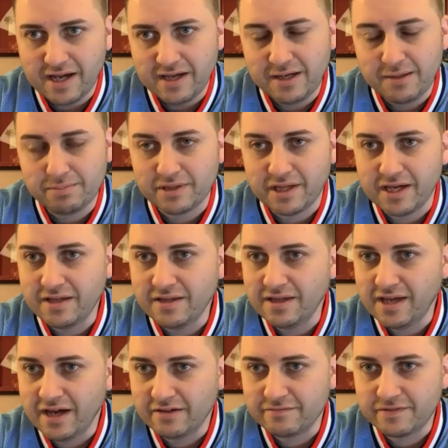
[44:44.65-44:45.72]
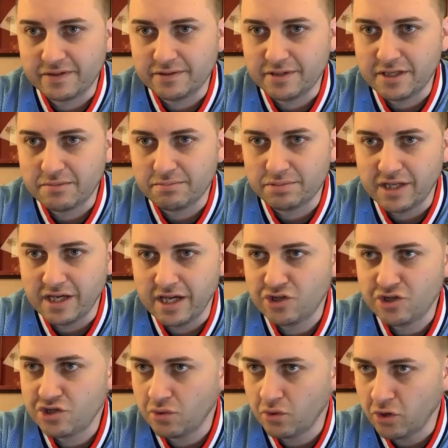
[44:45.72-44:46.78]
He can play in the outfield. He can play
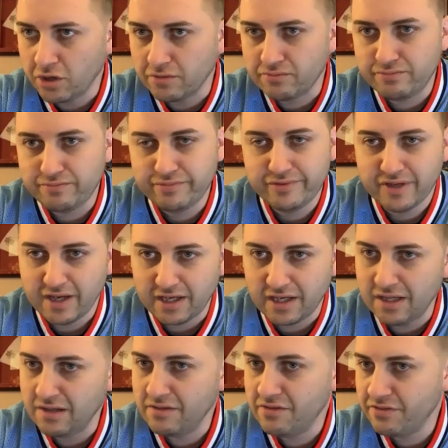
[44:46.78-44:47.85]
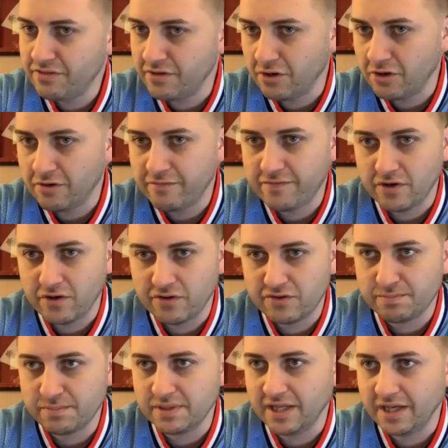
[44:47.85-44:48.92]
short, second, third, first.
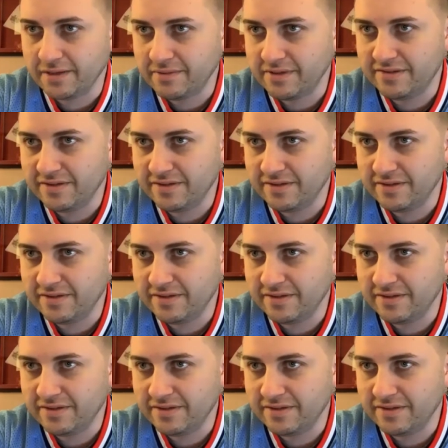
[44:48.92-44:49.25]
But like